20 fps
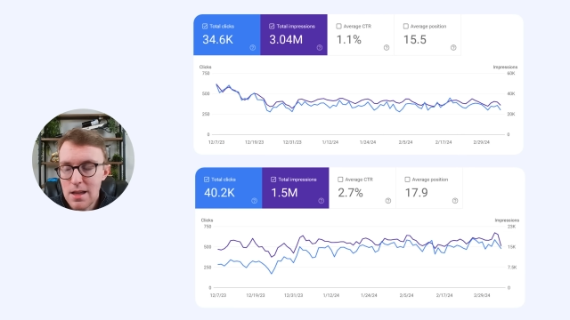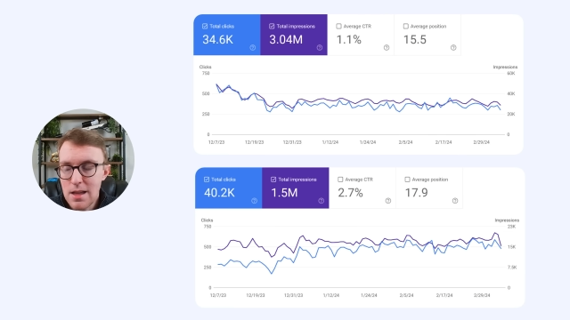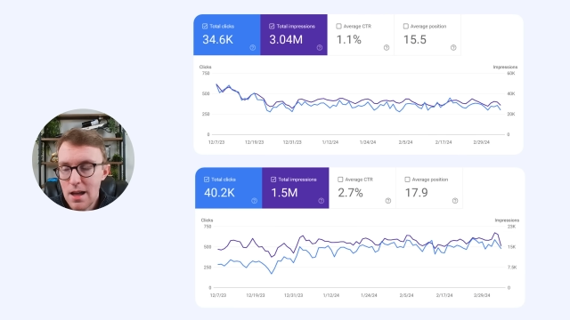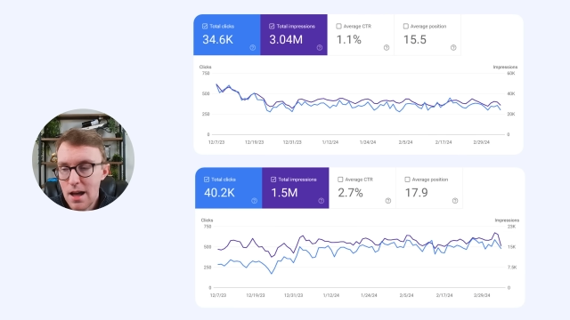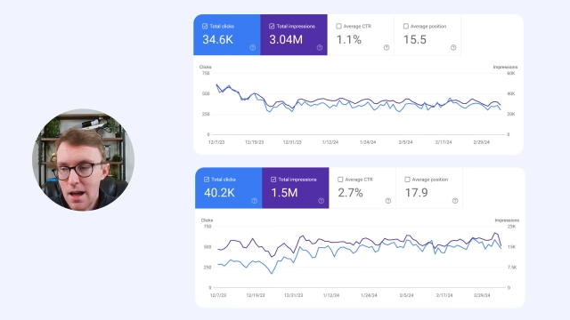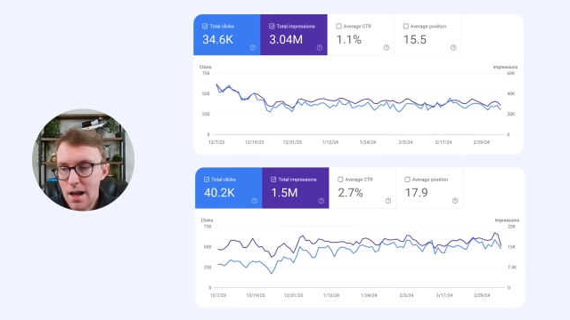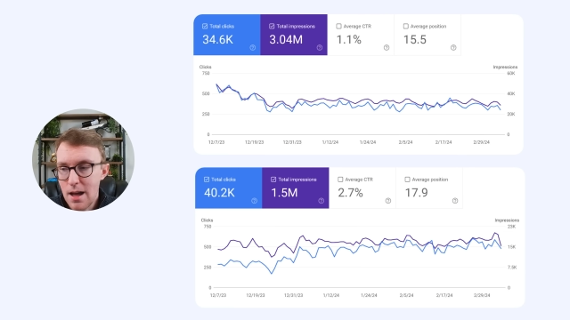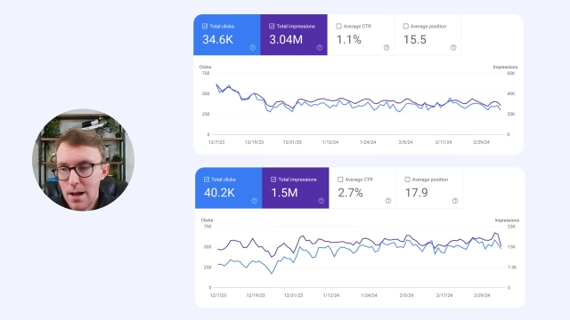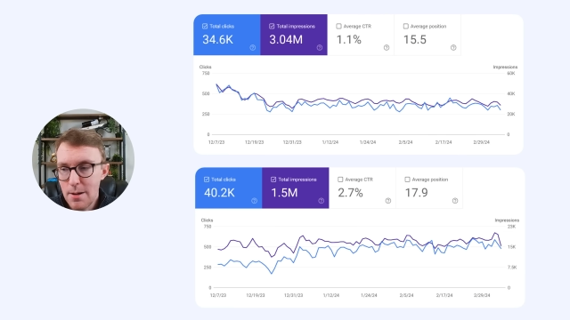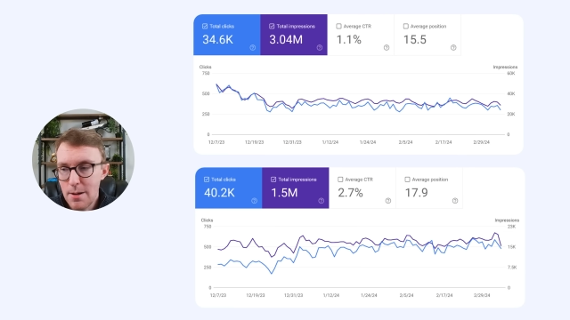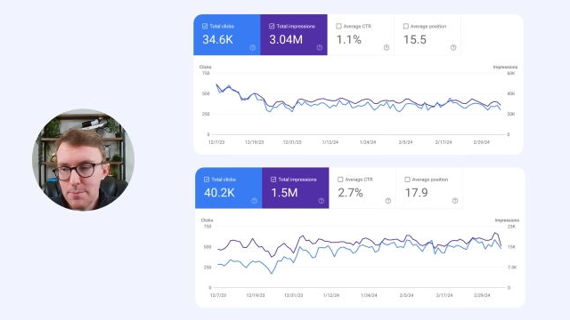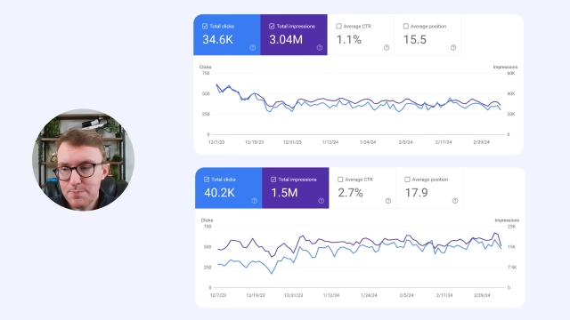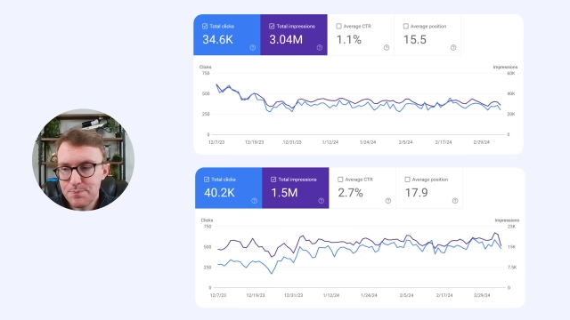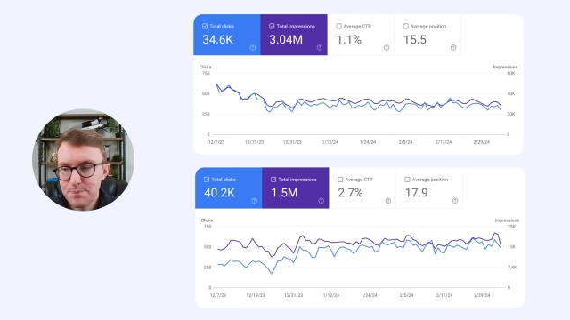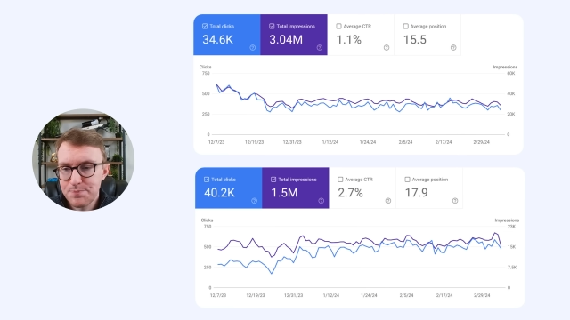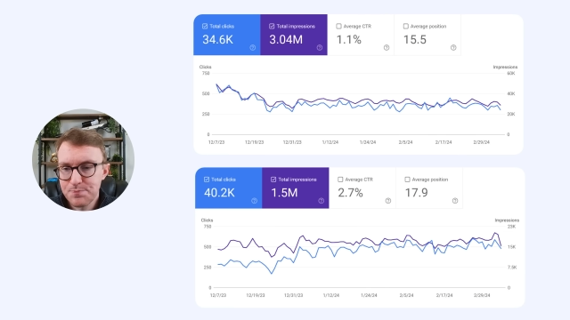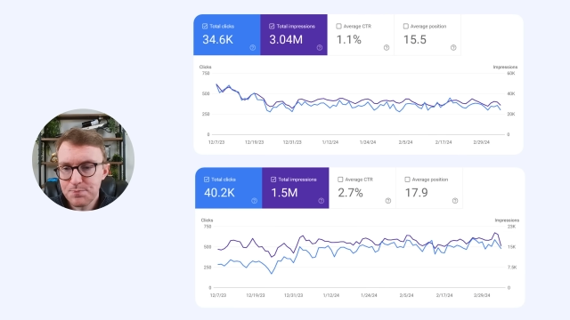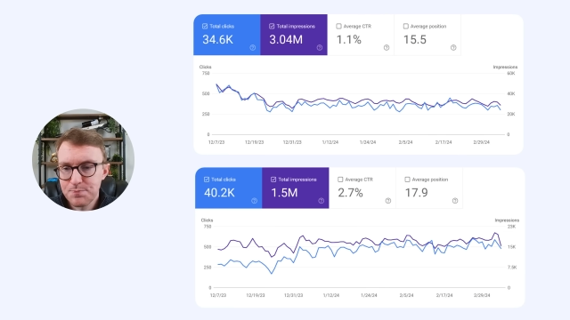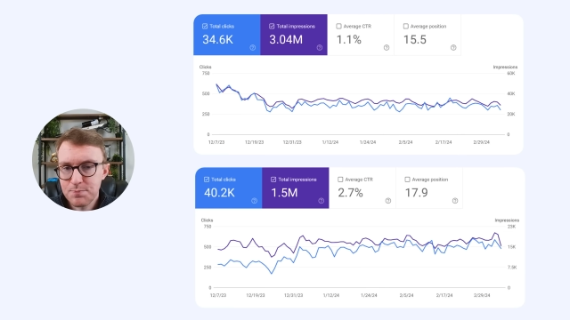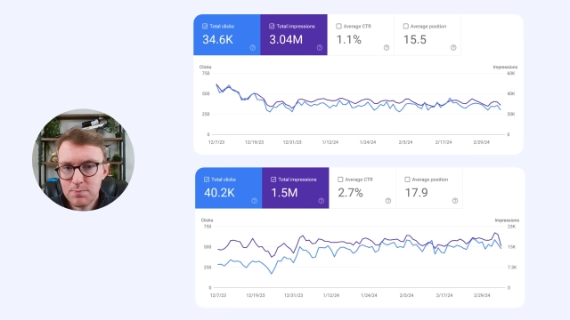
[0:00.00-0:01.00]
Um,
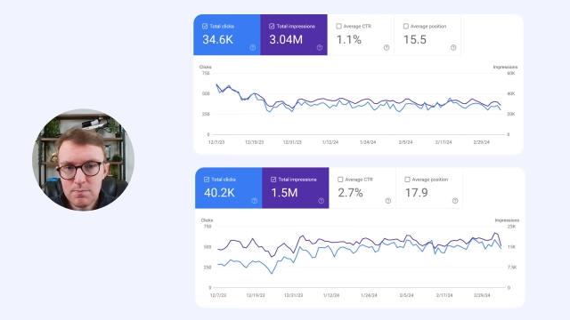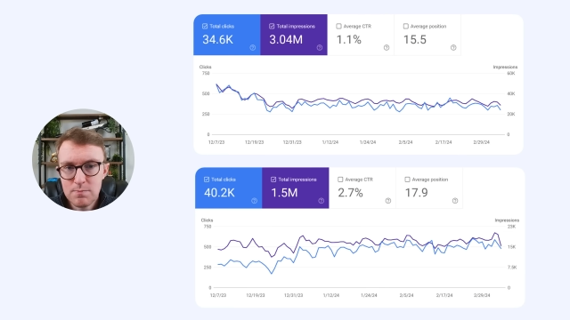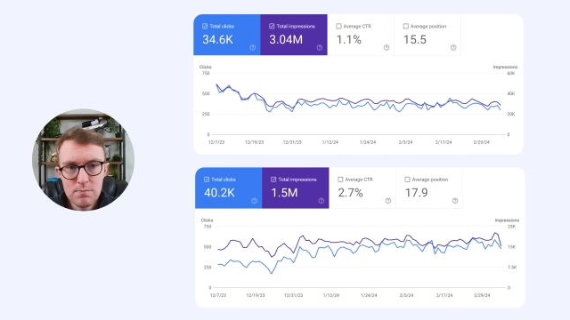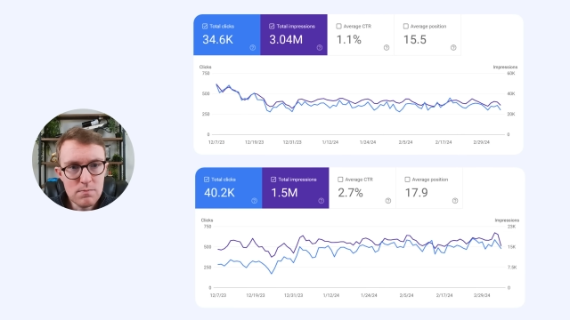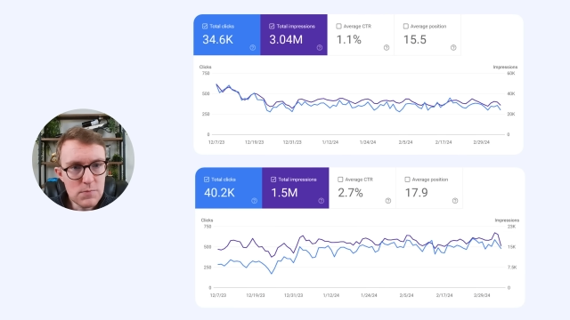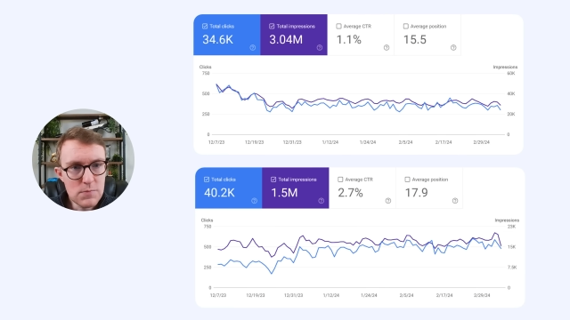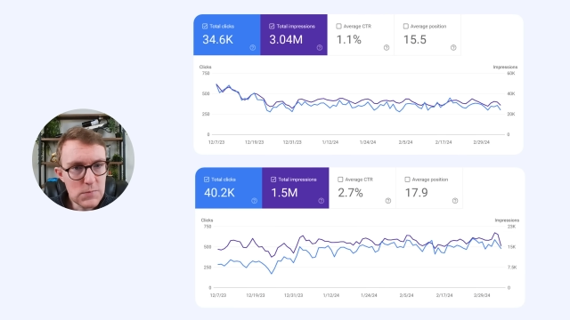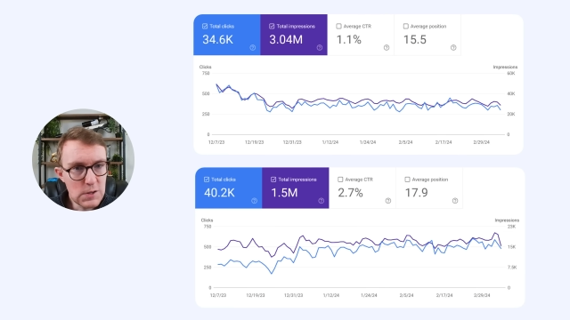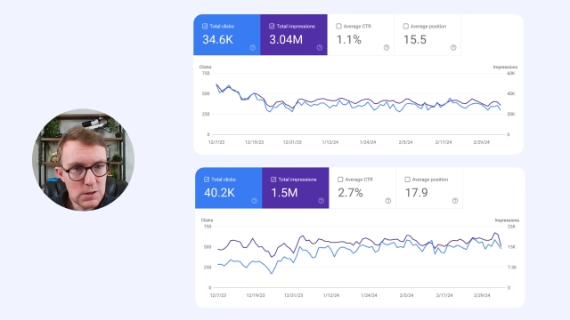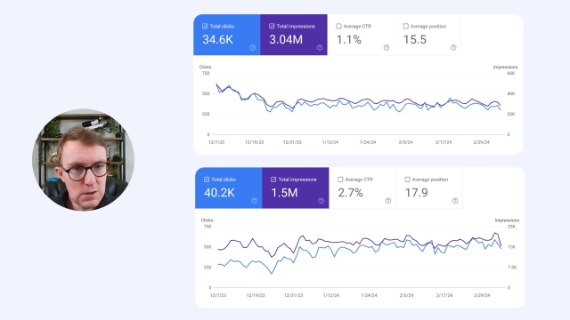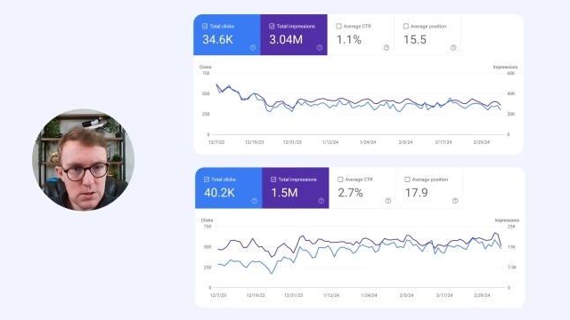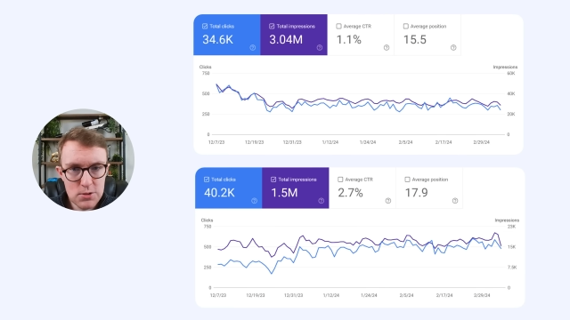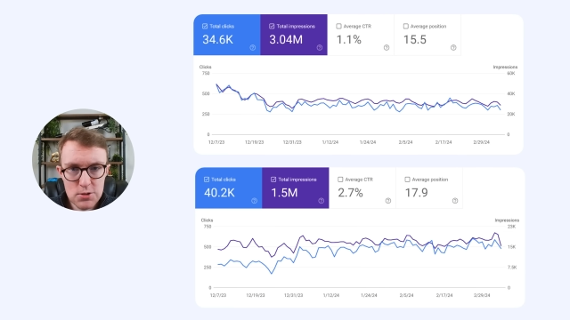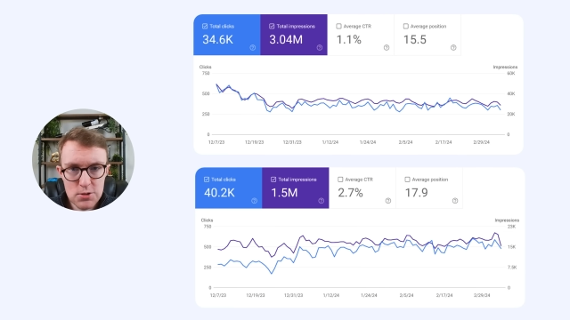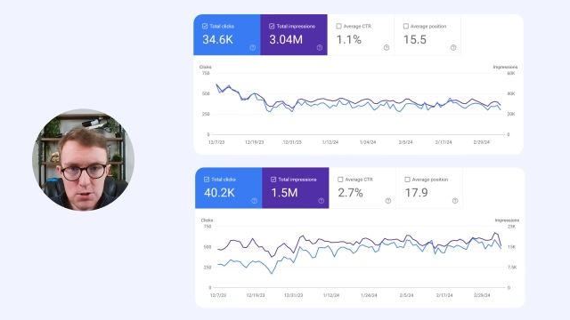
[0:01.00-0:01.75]
it's